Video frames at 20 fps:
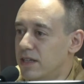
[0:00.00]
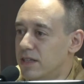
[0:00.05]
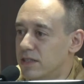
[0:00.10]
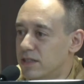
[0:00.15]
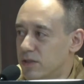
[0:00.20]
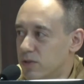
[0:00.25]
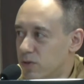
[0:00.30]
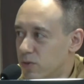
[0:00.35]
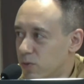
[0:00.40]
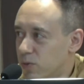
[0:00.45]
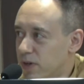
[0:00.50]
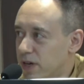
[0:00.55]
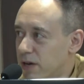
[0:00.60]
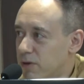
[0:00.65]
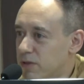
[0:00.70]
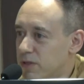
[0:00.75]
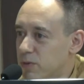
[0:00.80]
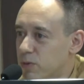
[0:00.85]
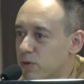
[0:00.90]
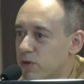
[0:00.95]
So when I
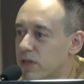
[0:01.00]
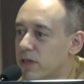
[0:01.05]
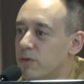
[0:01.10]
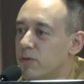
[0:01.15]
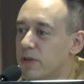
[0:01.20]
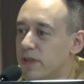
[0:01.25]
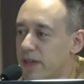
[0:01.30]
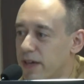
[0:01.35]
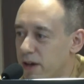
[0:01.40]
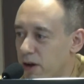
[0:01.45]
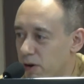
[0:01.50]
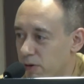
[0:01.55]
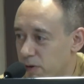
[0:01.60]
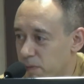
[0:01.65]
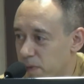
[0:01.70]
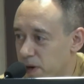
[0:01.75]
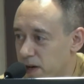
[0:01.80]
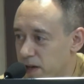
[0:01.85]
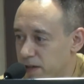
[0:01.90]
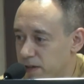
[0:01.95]
was working with A.R.
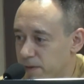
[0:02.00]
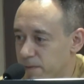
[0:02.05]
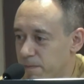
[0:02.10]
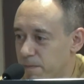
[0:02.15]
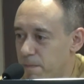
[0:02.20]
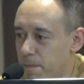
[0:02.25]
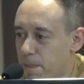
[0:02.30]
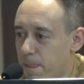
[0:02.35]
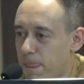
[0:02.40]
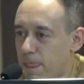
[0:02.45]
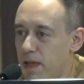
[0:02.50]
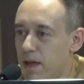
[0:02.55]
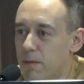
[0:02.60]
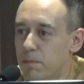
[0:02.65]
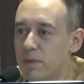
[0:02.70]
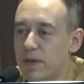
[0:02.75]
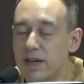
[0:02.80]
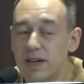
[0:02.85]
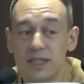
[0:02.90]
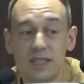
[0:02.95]
Rahman,
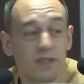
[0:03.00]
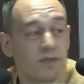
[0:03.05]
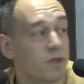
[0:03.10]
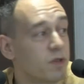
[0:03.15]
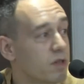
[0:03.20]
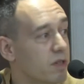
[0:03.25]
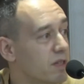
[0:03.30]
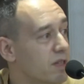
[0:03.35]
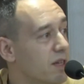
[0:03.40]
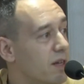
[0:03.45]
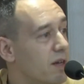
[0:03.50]
because of a